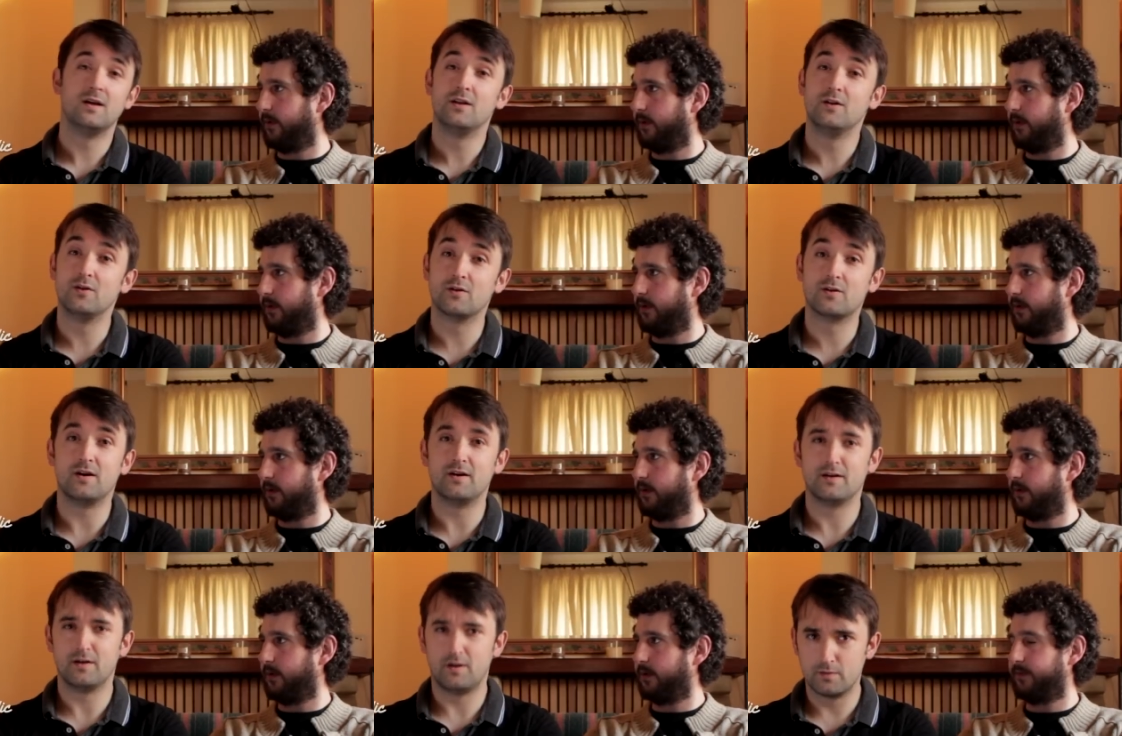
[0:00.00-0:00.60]

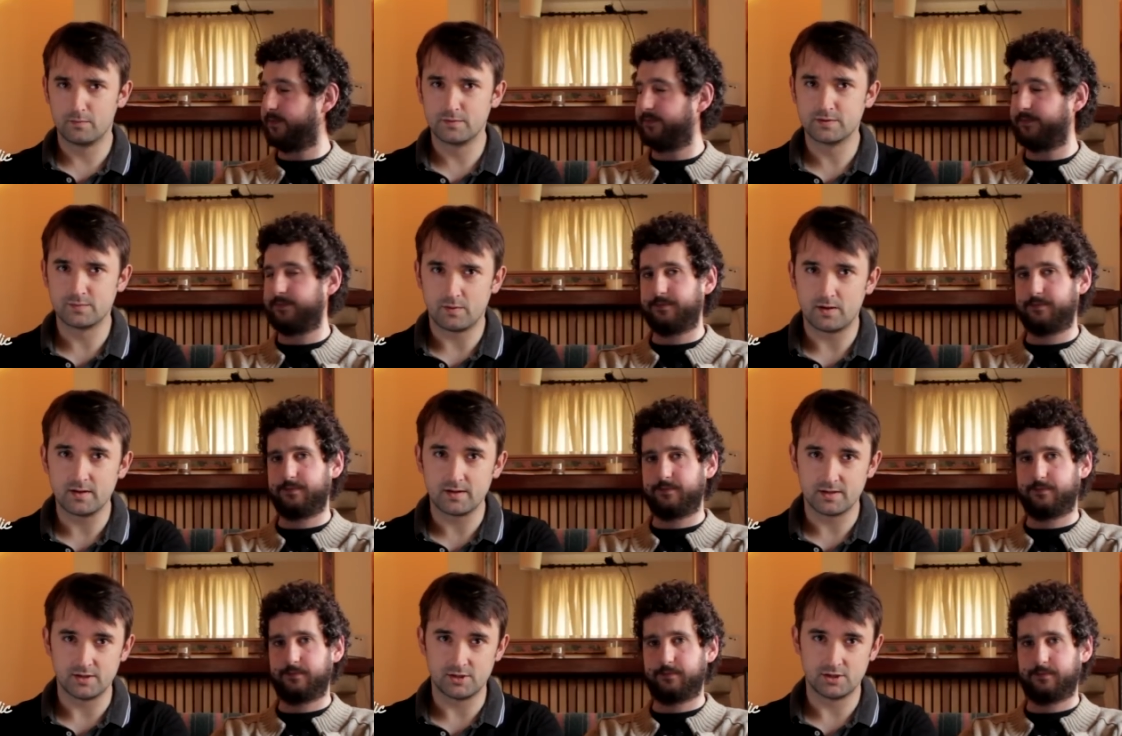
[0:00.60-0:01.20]
Speaker 1: Look, I always
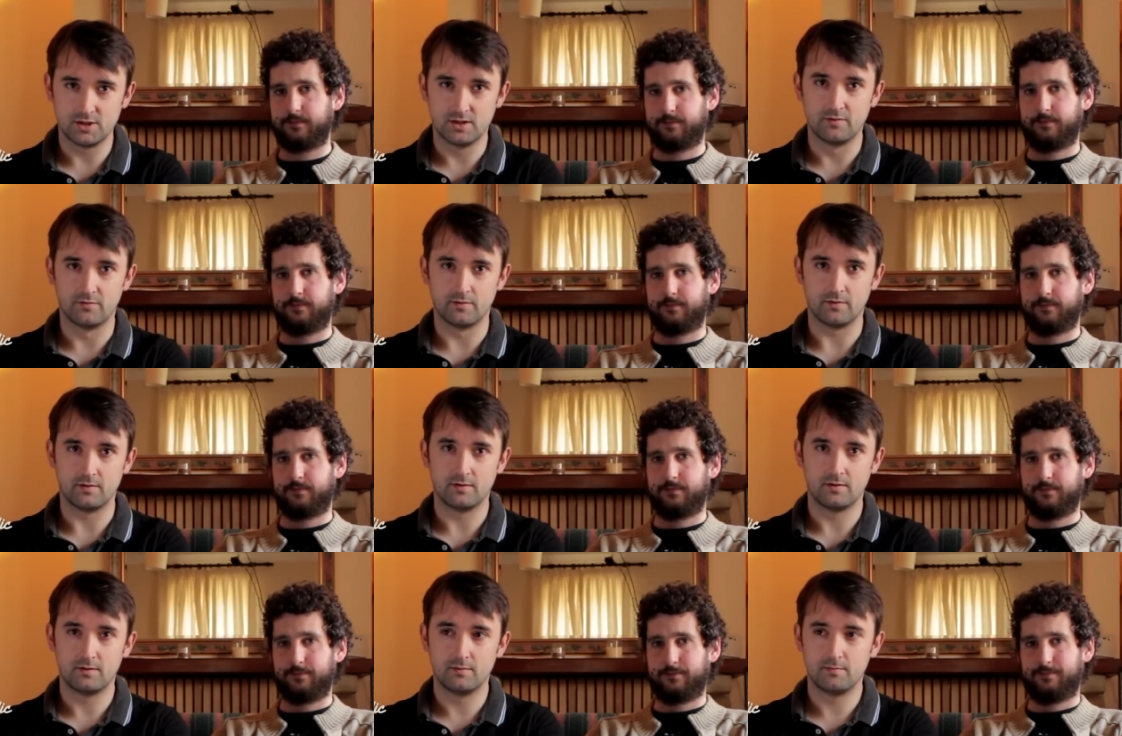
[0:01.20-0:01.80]
wanted
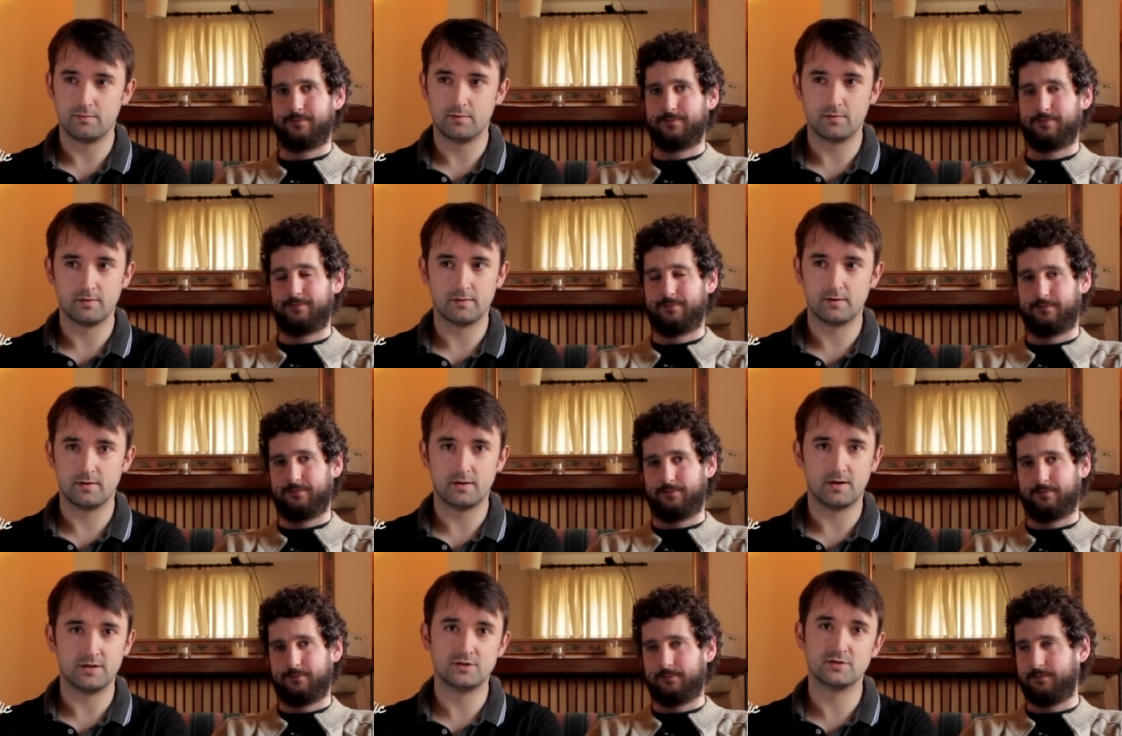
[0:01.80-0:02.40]
children, but
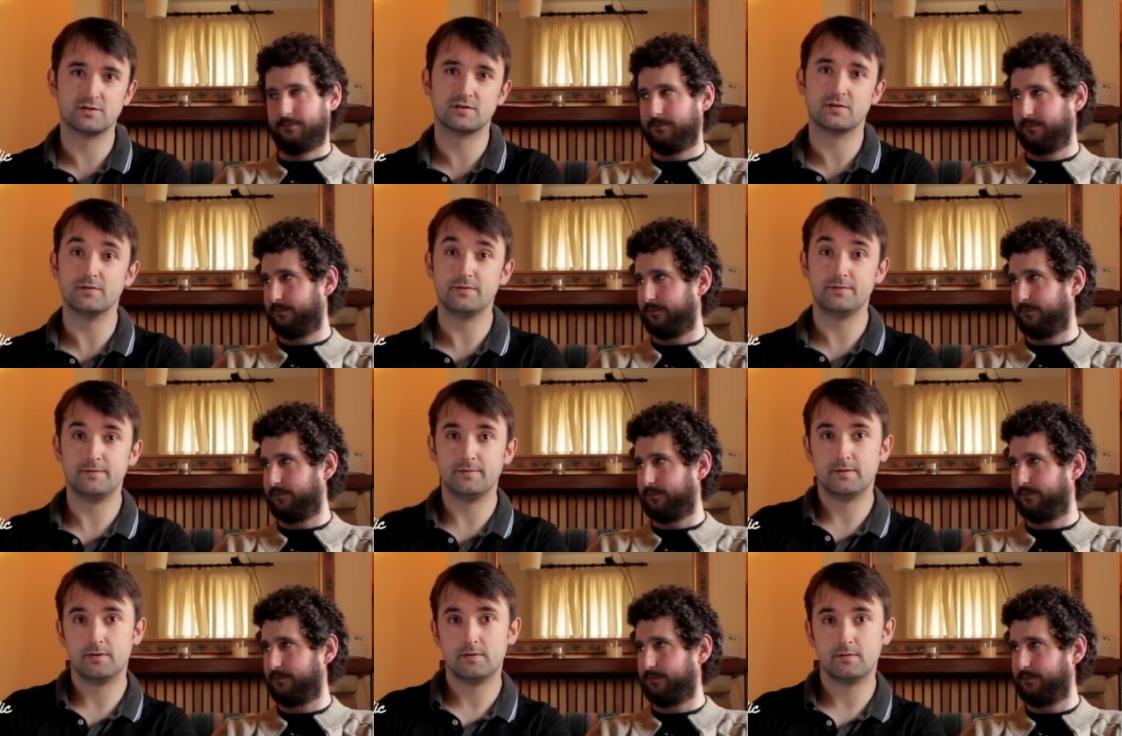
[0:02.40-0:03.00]
I just couldn't.
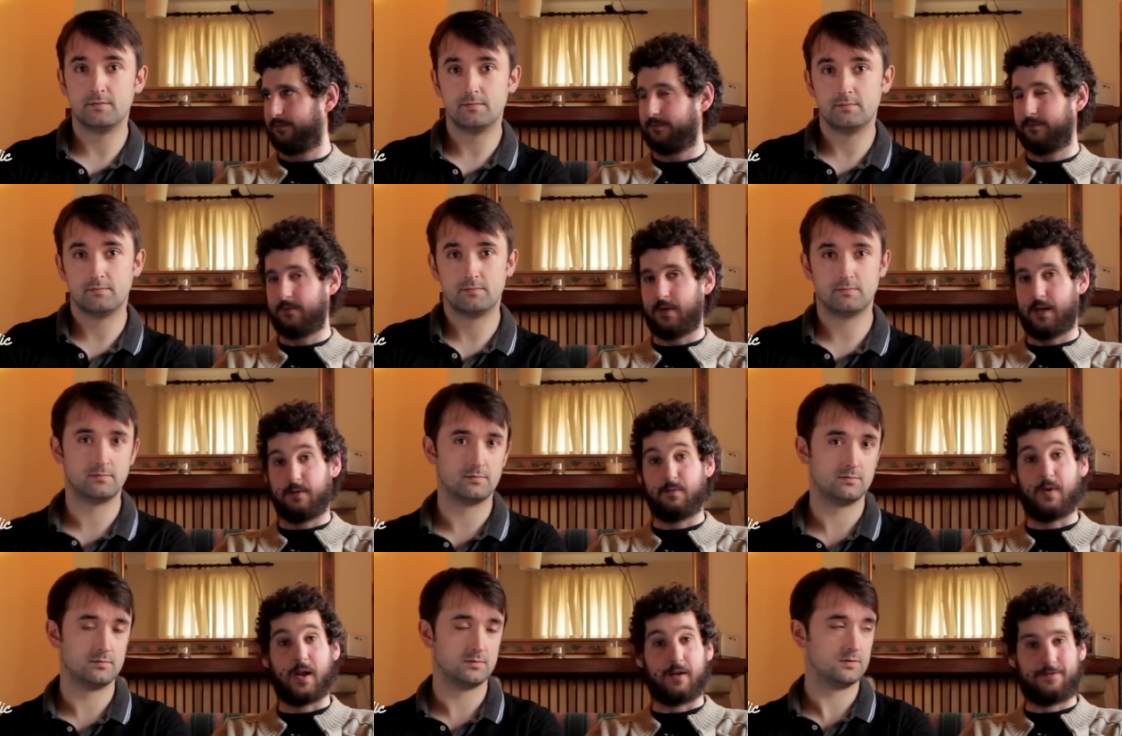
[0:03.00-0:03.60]

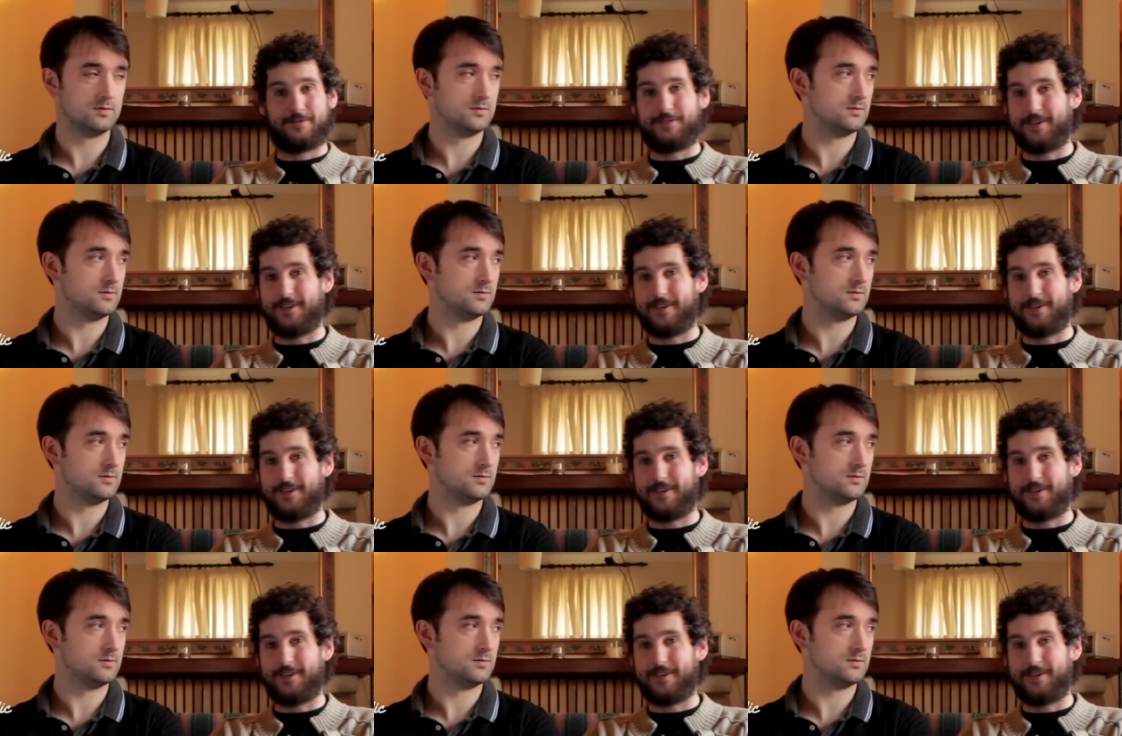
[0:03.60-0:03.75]
Well,